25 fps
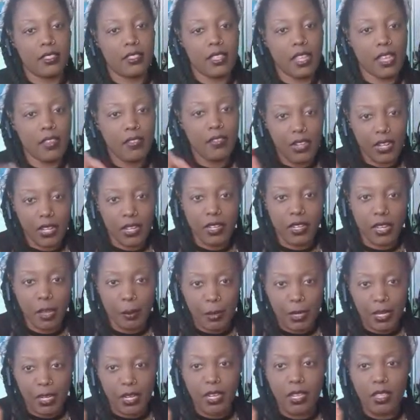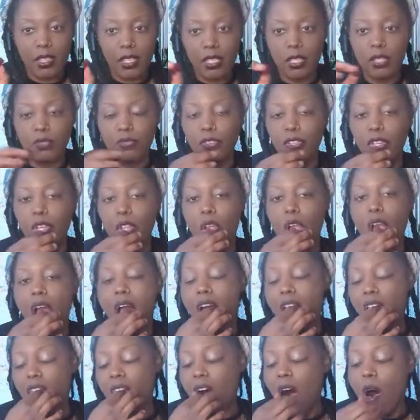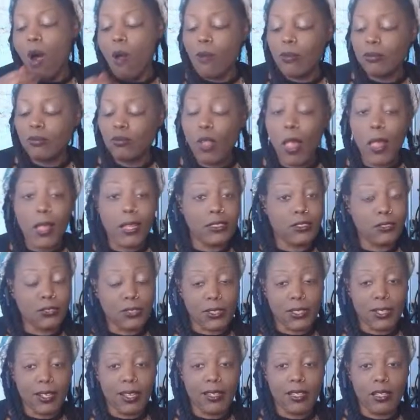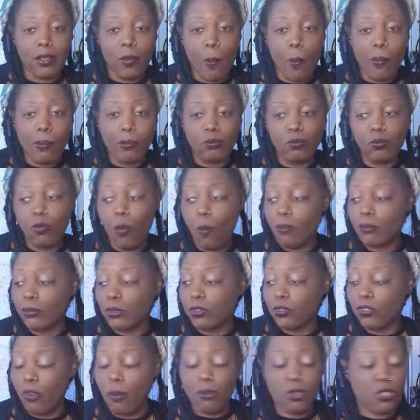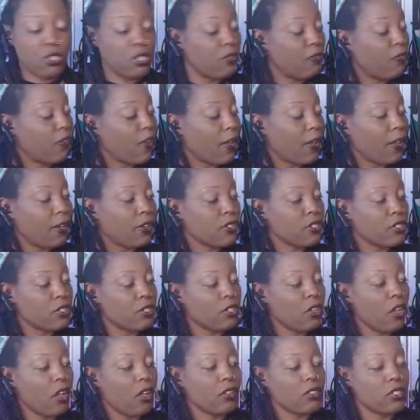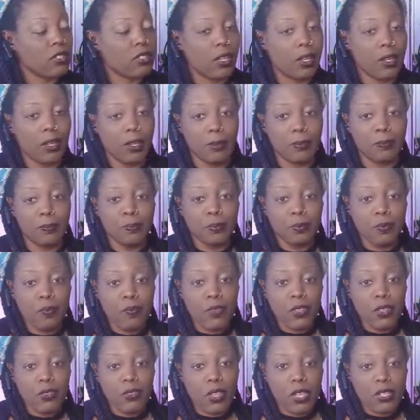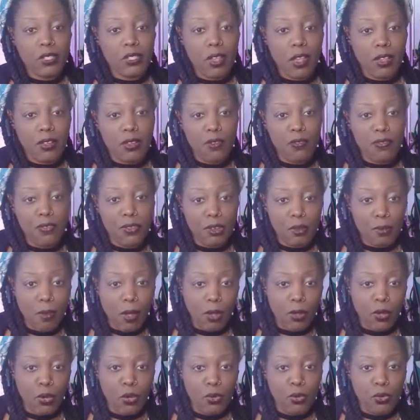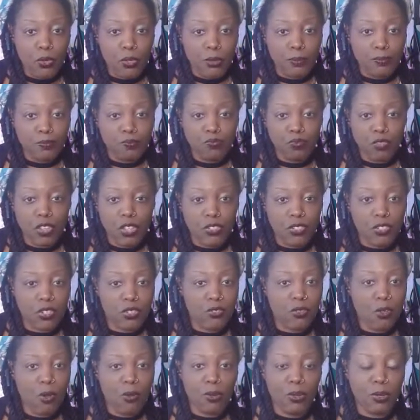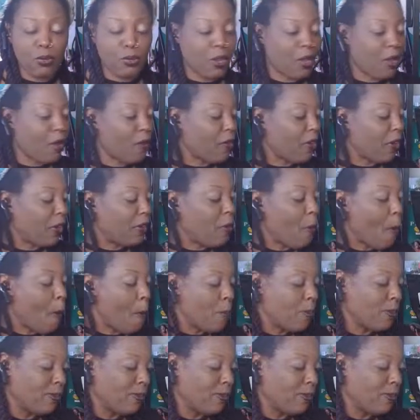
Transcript: David Hunt, I'm going to eat this for you. And for Kelly from She Fires. Y'all saying that's how you feel about okra. It just don't go down right.